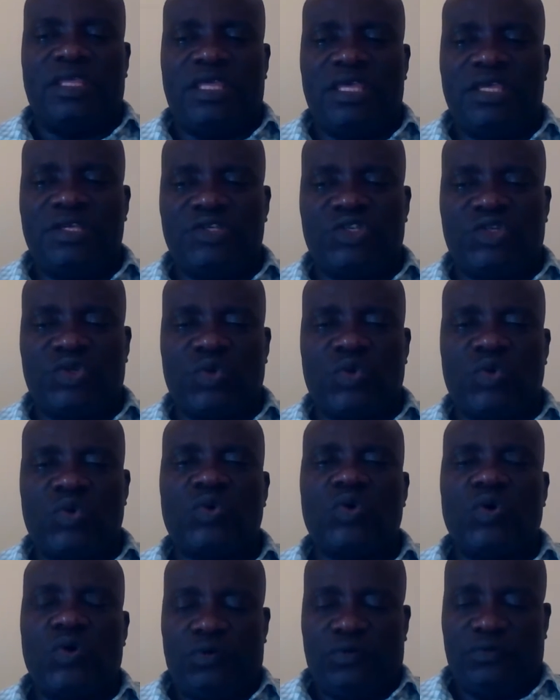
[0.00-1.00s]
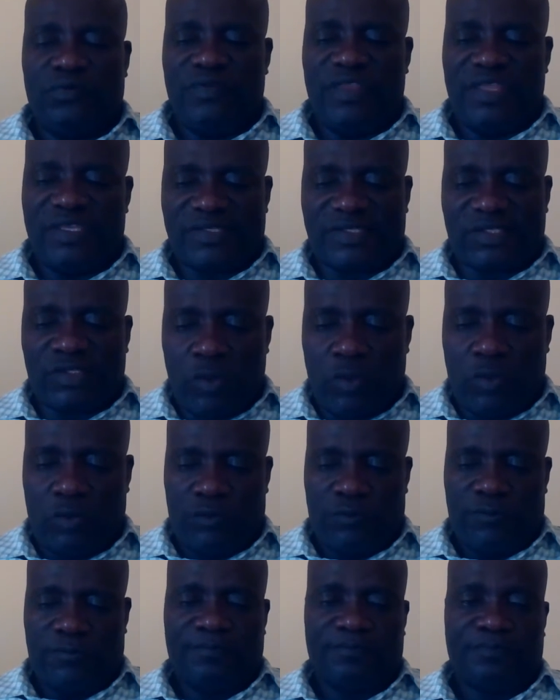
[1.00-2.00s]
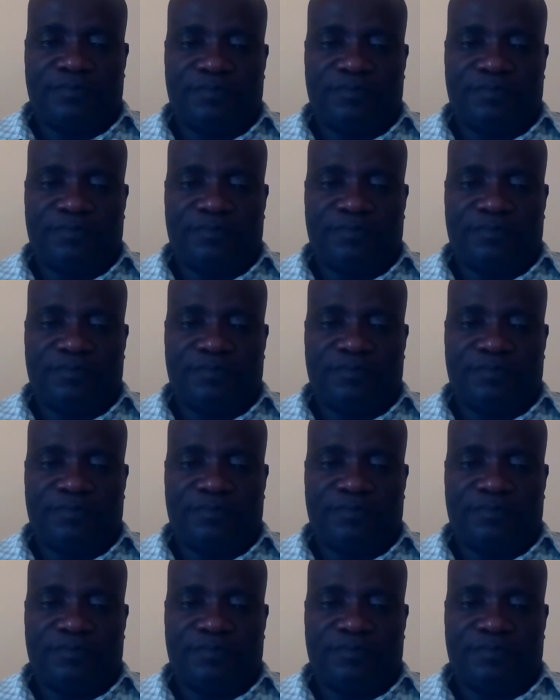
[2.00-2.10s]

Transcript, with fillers: into the store.